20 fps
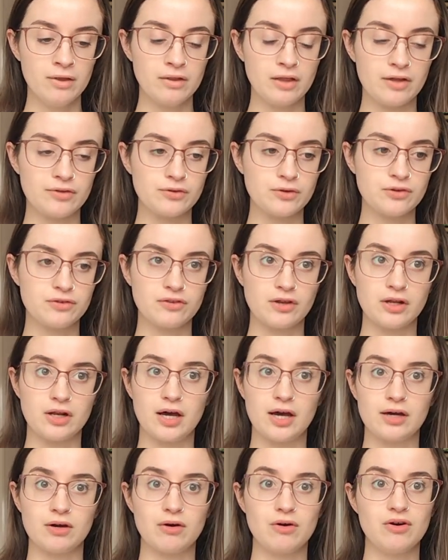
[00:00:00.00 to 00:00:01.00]
There's also
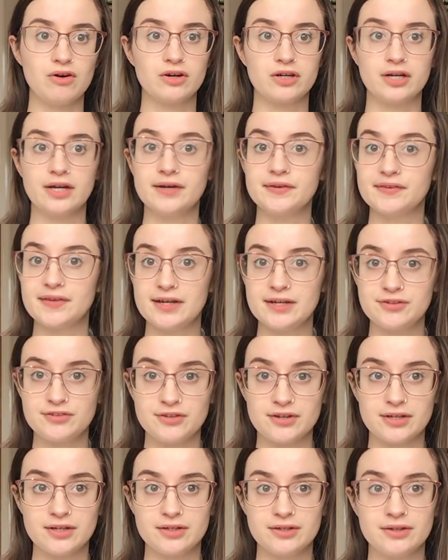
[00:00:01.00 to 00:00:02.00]
like
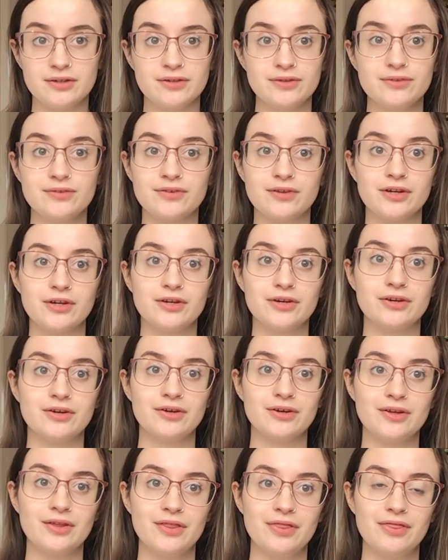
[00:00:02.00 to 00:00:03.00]
organisation, so